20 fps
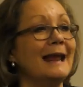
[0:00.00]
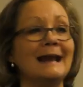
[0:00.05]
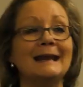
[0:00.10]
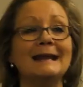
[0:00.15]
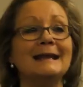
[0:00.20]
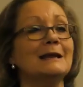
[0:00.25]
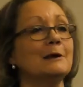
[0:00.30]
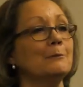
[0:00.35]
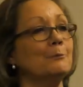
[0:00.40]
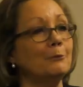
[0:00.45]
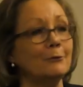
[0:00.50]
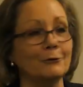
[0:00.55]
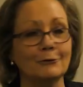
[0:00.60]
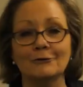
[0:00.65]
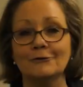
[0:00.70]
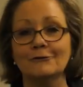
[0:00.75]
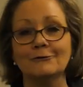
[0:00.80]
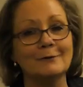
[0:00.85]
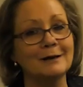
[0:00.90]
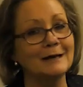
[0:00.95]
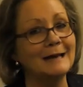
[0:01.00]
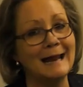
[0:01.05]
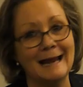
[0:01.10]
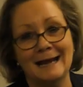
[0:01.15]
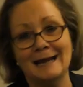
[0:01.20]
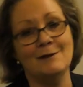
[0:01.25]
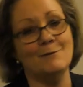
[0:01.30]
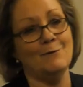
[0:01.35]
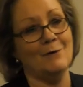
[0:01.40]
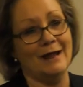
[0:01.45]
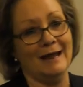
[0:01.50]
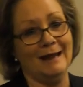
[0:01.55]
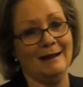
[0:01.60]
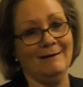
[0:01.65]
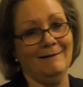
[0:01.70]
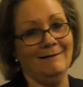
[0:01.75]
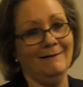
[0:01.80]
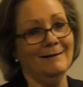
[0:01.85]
any improvement anywhere.